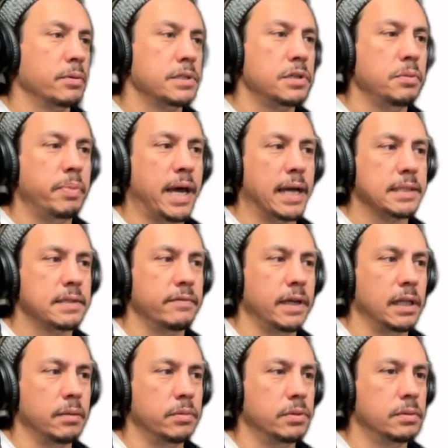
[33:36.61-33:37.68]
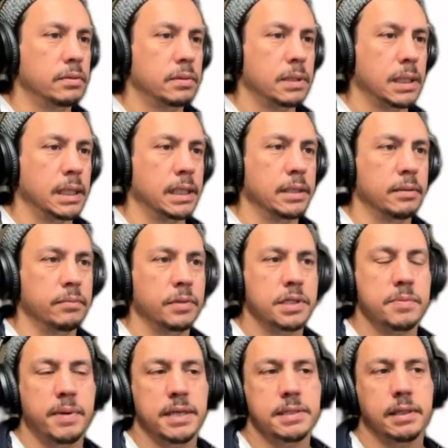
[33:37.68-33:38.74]
There were 2 packs available,
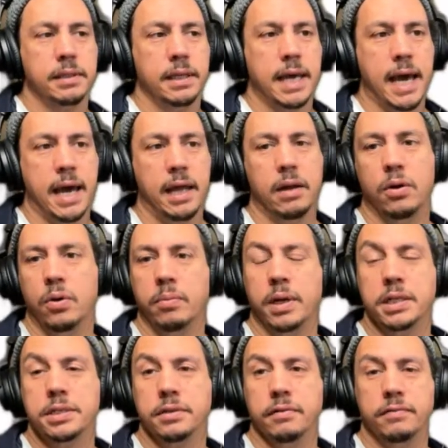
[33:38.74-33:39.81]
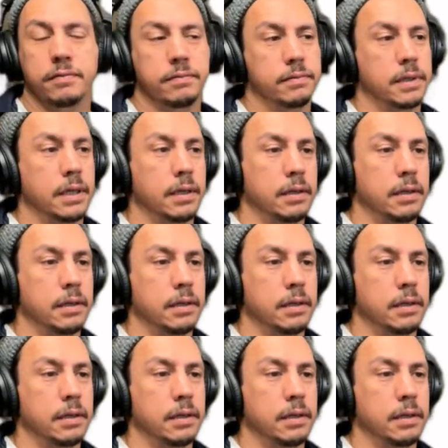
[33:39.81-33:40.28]
which basically had a whole bunch of